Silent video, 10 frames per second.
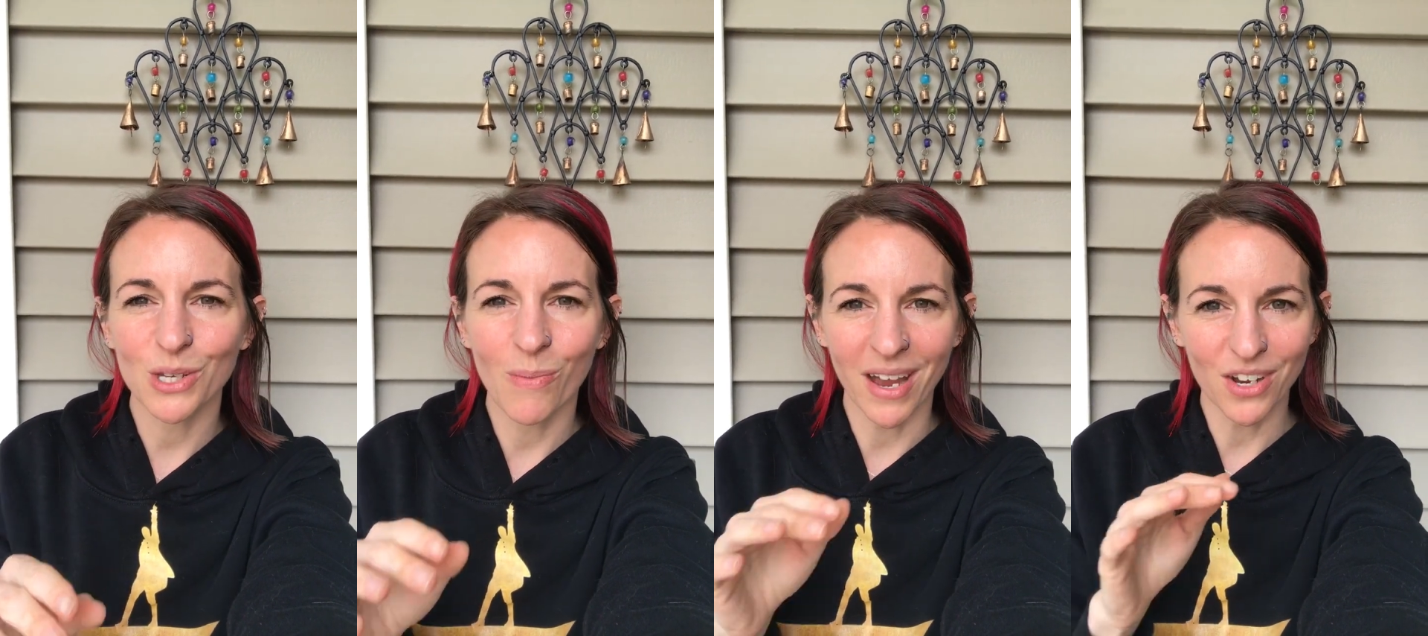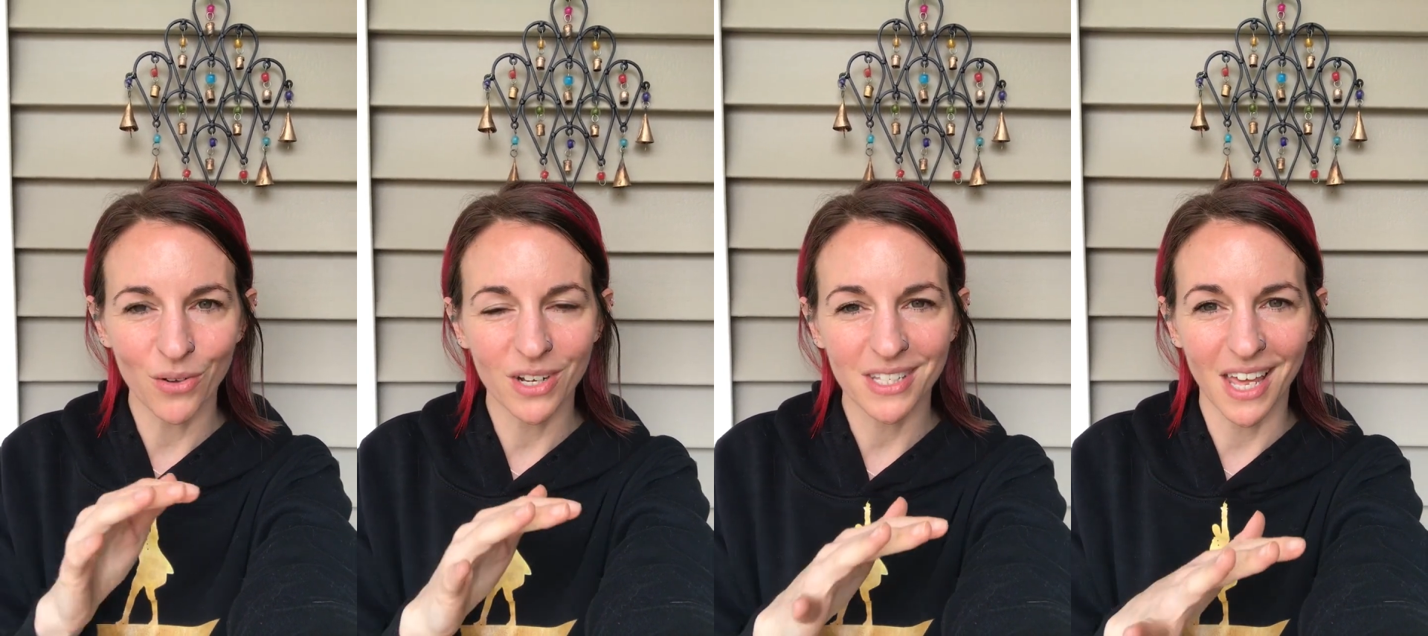you might
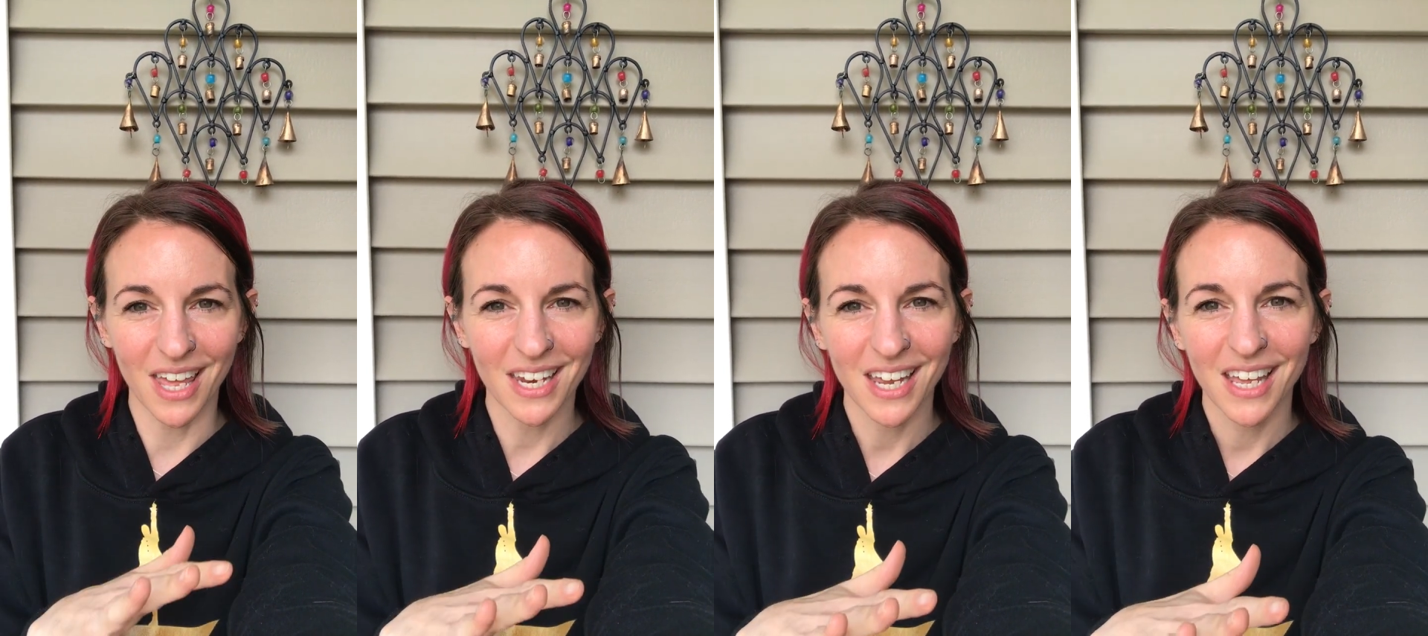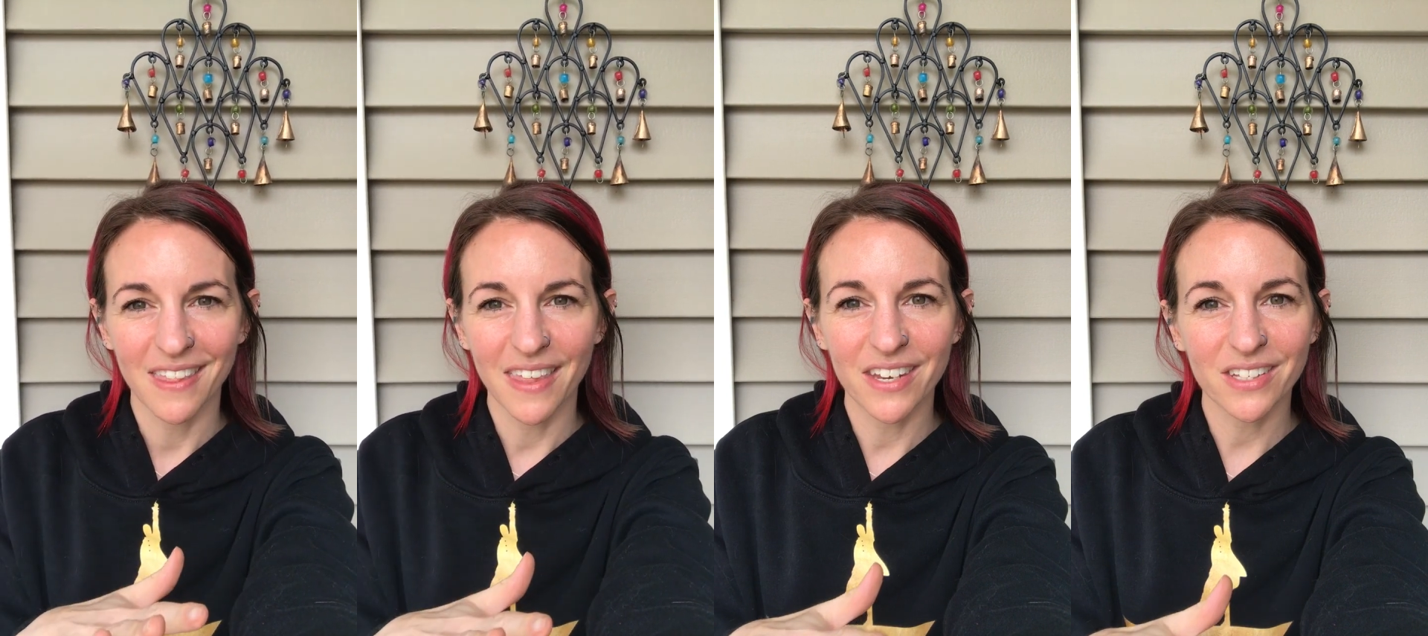notice that
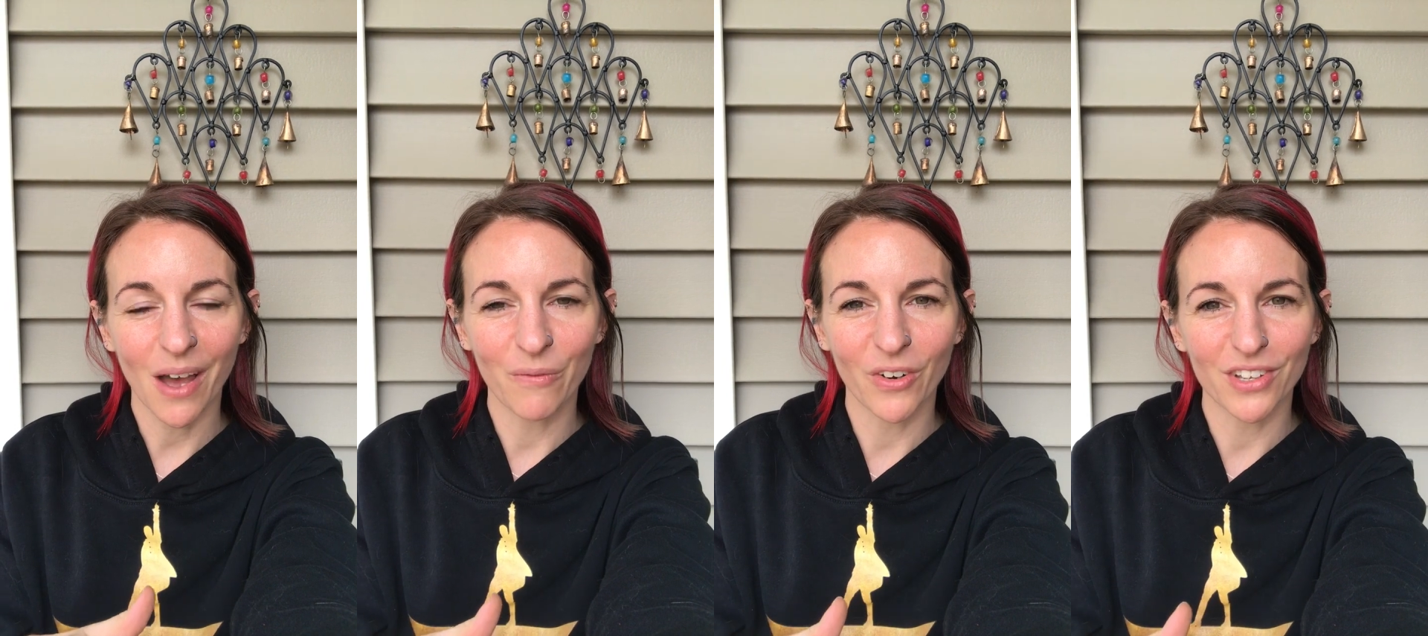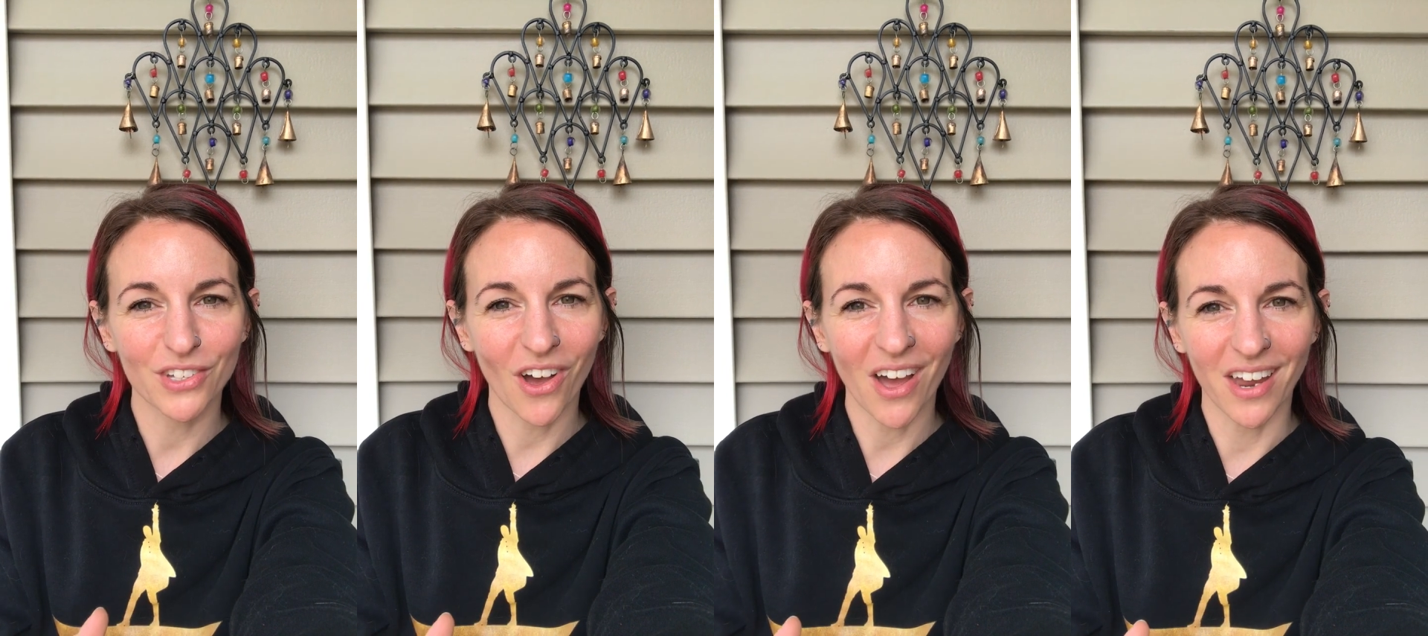the discomfort is
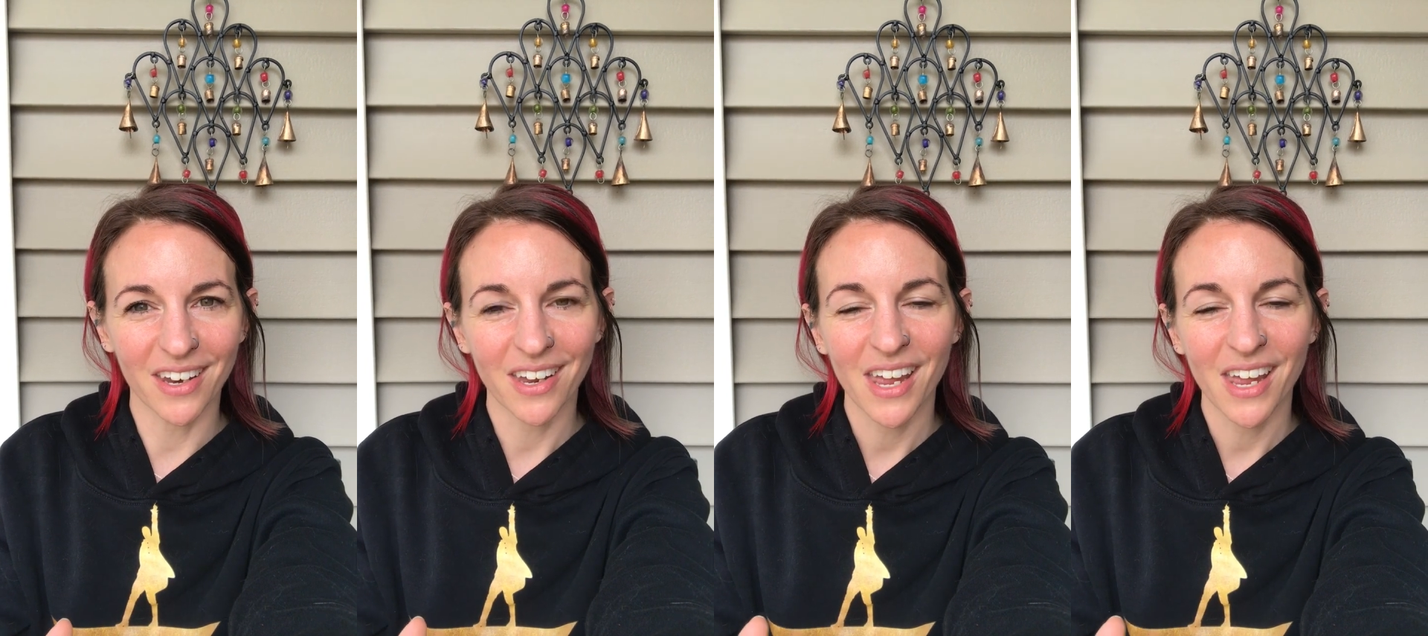gone.